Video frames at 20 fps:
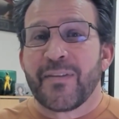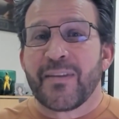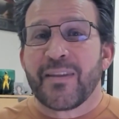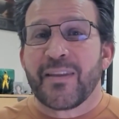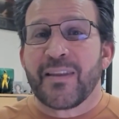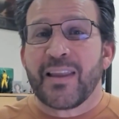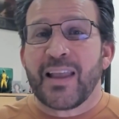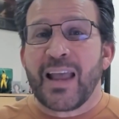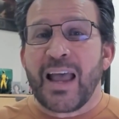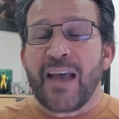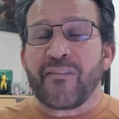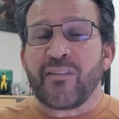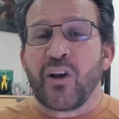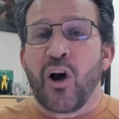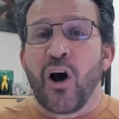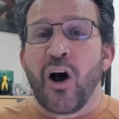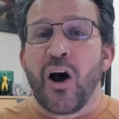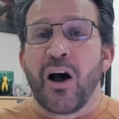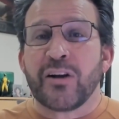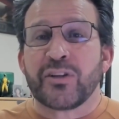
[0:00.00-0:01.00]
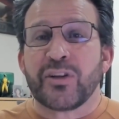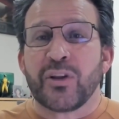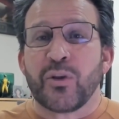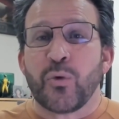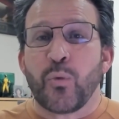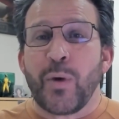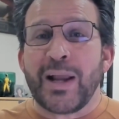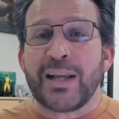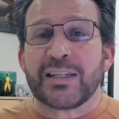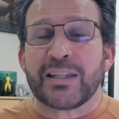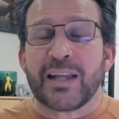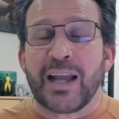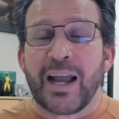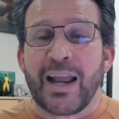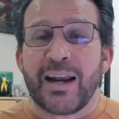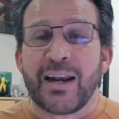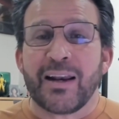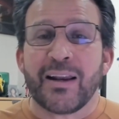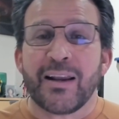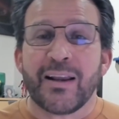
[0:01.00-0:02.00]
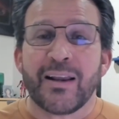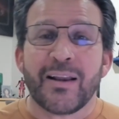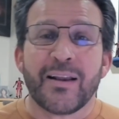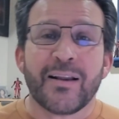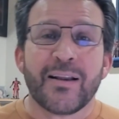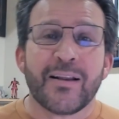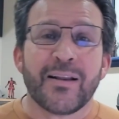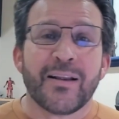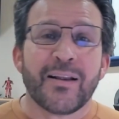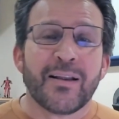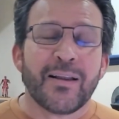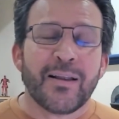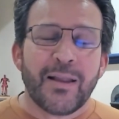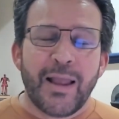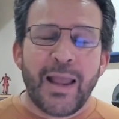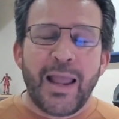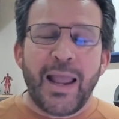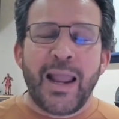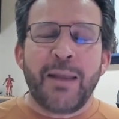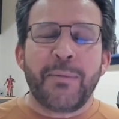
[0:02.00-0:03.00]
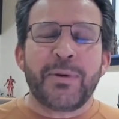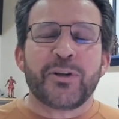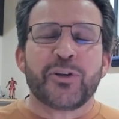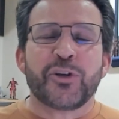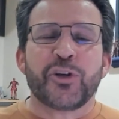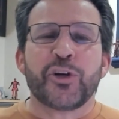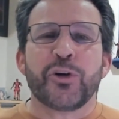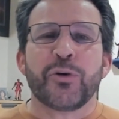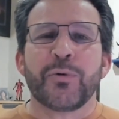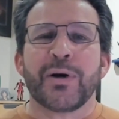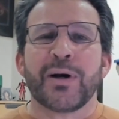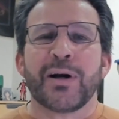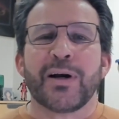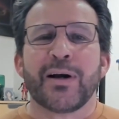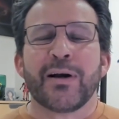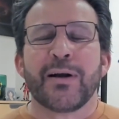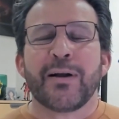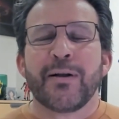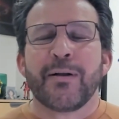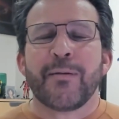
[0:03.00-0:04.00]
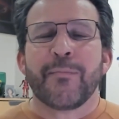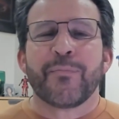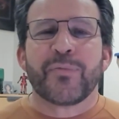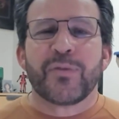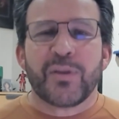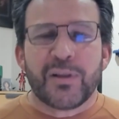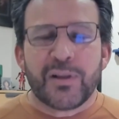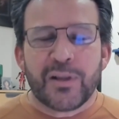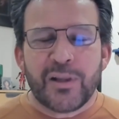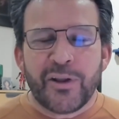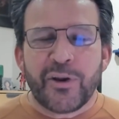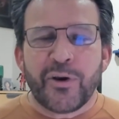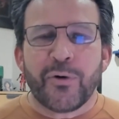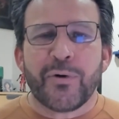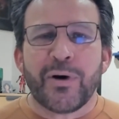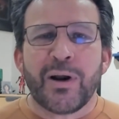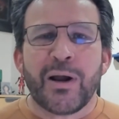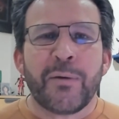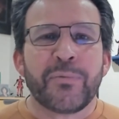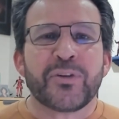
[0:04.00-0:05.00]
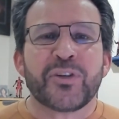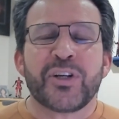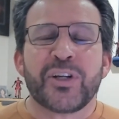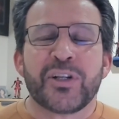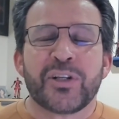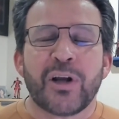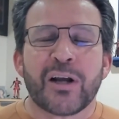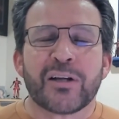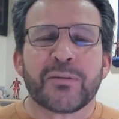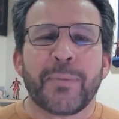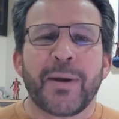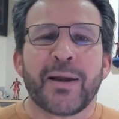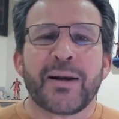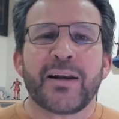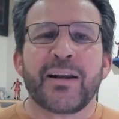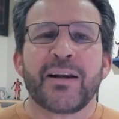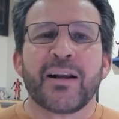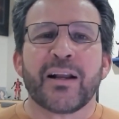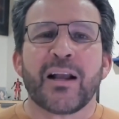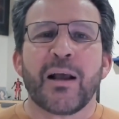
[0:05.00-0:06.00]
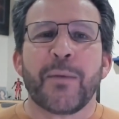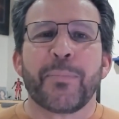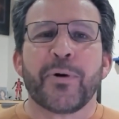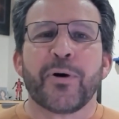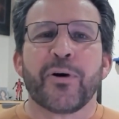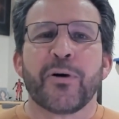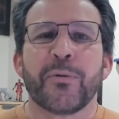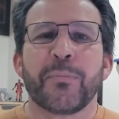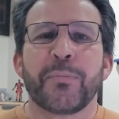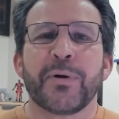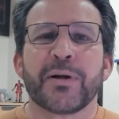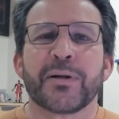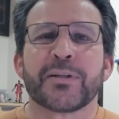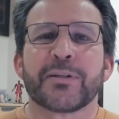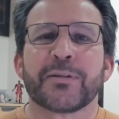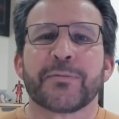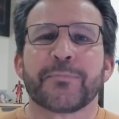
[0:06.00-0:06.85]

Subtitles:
have gone to the wayside. Amy Chua, look her up. She talks about it in a couple of her books.